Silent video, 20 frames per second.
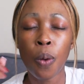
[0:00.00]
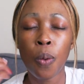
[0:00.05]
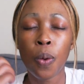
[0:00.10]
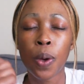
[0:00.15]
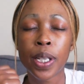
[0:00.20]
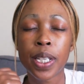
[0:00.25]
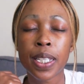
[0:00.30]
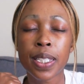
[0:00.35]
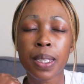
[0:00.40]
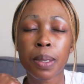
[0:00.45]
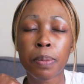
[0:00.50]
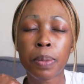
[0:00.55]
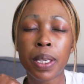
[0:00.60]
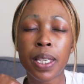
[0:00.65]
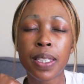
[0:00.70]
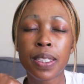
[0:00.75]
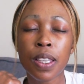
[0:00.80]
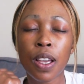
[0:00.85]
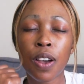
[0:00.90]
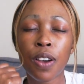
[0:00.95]
which is a
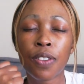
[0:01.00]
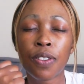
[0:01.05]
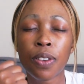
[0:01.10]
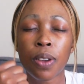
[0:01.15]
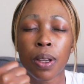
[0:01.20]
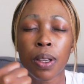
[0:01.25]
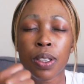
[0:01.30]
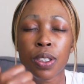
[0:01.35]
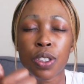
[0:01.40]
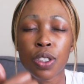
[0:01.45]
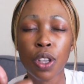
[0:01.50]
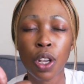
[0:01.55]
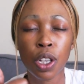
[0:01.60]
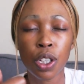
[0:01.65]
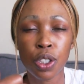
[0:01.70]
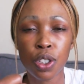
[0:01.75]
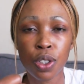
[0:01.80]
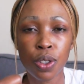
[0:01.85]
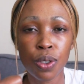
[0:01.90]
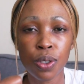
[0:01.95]
piece of
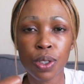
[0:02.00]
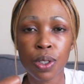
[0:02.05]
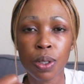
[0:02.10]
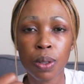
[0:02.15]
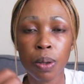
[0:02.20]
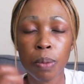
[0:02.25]
solitude,